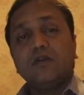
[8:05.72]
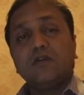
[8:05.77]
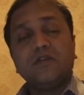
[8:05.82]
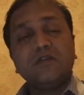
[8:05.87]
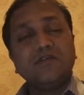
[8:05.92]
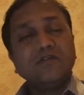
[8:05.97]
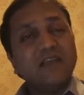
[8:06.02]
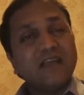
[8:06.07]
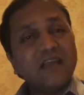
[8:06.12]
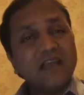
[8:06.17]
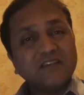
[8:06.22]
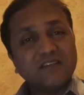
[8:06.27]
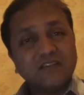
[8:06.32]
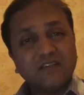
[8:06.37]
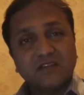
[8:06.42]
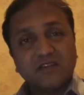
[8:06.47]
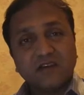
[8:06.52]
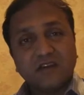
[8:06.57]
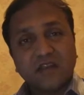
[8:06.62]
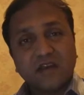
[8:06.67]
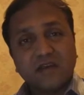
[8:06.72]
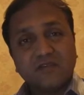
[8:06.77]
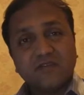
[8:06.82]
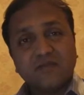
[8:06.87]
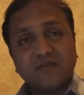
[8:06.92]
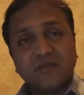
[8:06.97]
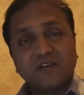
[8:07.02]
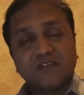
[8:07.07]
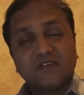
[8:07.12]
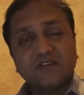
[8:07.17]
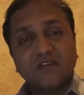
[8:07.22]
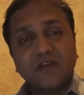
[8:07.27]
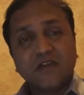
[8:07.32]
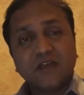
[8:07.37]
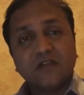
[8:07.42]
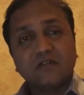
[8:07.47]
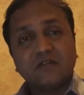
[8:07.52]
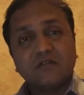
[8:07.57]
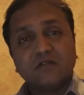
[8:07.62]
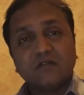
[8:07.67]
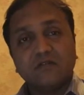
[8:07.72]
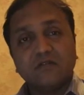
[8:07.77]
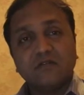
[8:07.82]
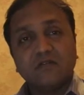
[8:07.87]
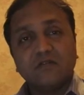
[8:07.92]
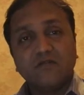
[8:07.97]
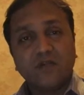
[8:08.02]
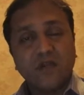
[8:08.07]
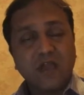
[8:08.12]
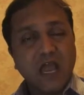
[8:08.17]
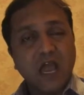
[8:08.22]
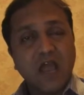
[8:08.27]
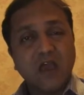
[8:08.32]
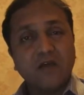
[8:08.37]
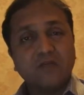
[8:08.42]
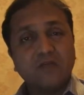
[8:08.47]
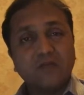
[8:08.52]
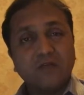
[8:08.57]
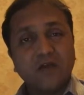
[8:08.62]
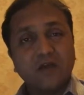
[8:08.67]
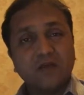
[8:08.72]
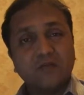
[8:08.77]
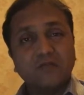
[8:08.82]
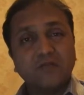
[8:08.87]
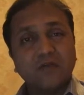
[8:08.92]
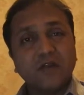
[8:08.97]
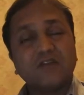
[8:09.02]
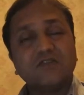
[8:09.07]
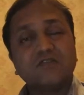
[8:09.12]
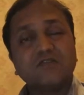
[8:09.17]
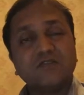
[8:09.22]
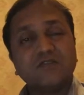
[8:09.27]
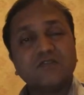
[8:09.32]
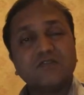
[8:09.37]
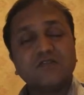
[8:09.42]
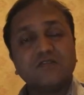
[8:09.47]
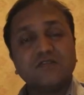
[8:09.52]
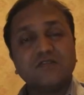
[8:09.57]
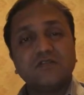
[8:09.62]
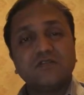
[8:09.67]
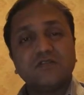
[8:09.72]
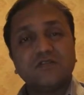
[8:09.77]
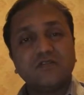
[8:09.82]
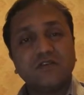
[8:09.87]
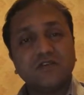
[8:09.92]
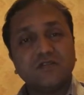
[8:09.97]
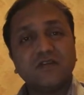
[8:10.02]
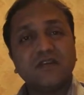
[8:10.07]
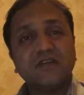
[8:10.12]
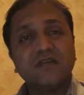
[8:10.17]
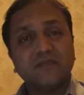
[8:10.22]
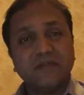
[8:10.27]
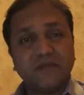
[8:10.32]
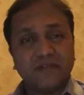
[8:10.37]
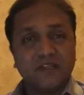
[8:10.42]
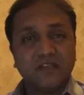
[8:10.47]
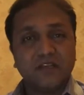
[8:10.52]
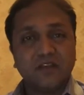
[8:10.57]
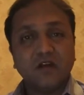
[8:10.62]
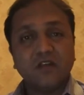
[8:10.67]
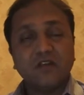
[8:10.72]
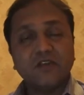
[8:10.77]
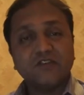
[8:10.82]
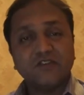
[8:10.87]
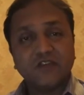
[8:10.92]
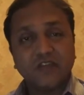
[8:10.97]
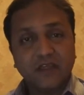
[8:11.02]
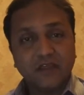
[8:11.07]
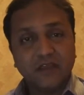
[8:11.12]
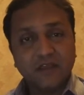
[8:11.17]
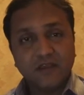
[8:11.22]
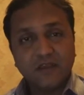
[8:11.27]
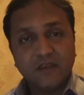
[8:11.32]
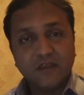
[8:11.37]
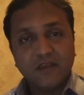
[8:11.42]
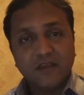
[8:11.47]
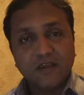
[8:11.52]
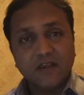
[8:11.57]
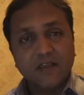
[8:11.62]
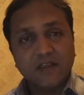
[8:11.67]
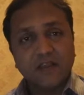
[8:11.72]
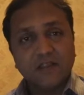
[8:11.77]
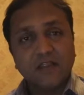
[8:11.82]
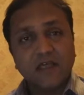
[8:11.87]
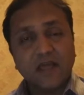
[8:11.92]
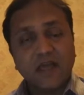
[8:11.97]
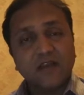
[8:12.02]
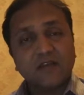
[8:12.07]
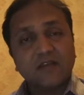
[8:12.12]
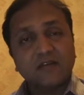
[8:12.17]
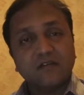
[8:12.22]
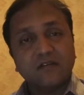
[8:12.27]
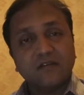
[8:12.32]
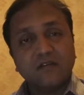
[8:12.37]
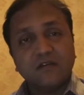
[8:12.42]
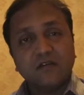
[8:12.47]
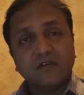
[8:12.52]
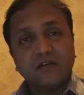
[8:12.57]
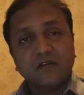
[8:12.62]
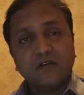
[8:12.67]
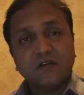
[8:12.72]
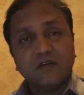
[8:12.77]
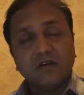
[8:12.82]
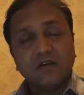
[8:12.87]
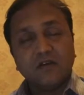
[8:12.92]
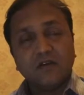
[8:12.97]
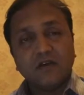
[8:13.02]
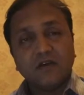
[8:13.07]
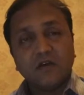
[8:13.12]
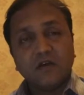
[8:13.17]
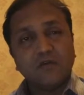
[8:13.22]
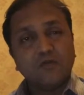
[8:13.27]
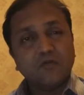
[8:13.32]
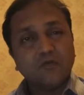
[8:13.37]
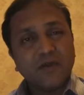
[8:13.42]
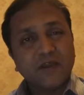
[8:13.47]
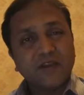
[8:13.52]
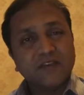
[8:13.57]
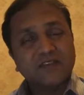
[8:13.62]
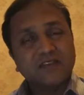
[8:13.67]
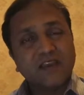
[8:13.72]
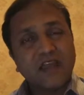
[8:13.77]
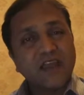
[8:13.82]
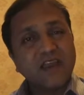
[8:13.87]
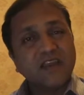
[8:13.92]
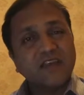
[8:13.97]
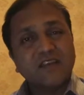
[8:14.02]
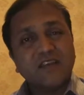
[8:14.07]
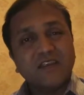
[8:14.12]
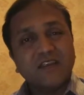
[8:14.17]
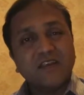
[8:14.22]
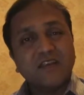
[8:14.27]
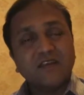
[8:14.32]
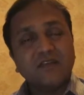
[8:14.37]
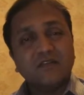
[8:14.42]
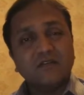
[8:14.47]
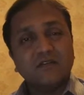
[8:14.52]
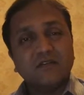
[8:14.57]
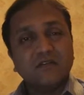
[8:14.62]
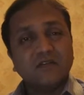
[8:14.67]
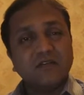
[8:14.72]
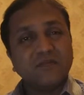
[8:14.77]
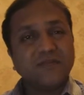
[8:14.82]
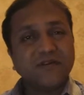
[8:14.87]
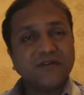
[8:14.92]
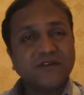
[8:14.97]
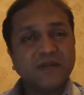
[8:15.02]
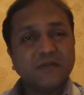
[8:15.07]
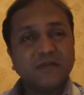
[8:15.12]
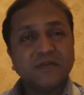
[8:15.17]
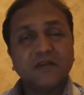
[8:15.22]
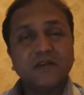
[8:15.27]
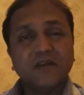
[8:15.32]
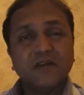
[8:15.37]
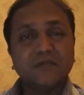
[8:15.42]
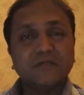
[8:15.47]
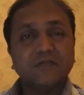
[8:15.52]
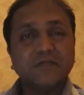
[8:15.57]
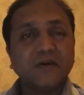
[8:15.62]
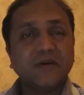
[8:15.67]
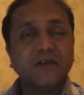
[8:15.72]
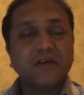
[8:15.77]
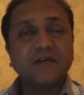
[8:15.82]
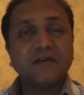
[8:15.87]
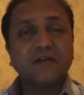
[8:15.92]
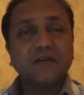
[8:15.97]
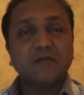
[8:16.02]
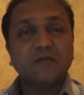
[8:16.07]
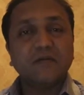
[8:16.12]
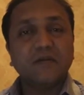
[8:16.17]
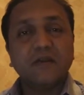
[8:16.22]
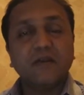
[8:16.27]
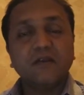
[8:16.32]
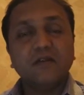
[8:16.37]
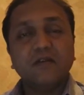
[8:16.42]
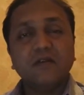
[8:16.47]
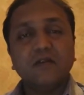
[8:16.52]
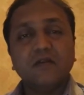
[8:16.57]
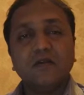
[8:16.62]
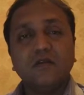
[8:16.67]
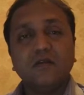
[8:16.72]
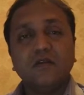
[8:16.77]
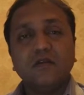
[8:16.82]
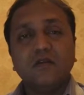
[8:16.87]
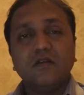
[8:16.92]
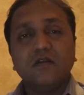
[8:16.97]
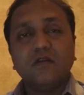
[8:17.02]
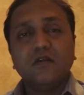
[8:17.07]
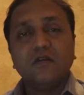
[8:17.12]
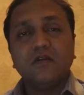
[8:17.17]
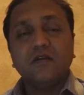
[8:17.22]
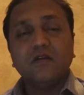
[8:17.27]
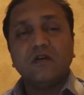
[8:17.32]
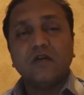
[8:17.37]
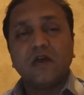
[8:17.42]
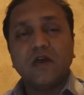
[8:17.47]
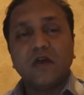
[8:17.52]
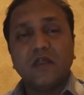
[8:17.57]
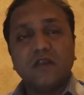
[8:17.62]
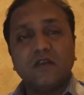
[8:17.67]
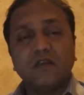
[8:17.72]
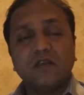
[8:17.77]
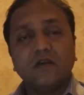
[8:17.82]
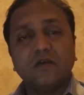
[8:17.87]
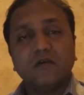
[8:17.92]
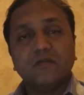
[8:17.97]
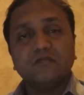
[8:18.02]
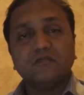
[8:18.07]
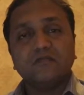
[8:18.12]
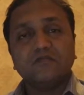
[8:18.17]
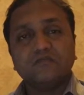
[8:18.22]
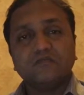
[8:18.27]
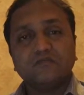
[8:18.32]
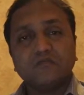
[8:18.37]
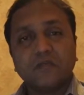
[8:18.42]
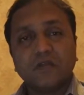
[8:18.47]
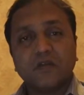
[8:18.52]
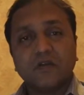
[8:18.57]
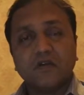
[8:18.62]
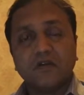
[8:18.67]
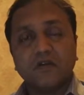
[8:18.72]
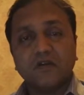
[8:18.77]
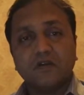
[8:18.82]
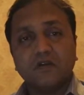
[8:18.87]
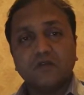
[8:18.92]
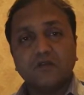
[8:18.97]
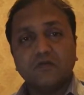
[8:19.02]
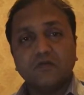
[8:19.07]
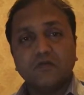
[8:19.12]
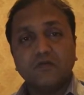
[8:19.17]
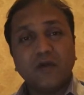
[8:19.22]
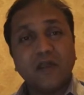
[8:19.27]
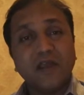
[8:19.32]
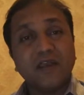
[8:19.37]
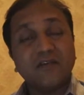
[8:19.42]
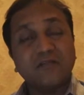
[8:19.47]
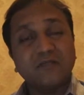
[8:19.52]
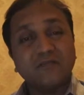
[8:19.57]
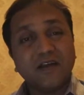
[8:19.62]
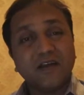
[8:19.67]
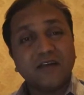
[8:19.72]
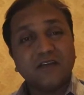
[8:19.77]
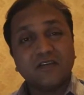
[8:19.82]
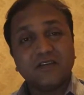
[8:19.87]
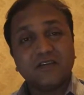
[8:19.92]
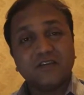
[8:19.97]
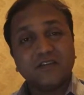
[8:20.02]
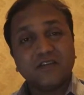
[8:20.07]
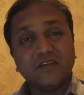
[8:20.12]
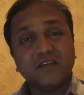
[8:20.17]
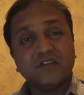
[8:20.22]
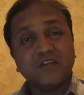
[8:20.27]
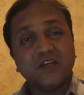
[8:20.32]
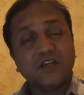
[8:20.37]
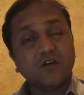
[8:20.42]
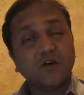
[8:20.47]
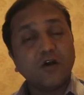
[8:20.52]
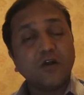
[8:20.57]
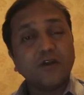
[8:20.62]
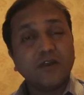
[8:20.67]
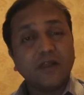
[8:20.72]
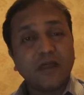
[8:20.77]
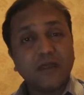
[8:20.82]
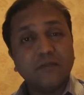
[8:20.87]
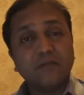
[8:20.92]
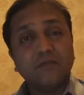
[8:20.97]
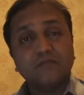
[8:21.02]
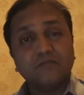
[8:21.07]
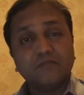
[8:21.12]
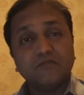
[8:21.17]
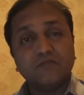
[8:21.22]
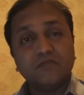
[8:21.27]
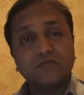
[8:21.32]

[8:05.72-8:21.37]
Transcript: trivializing the craft by saying we have a process-driven methodology that always guaranteed repeatable, predictable, and well-defined results at all time.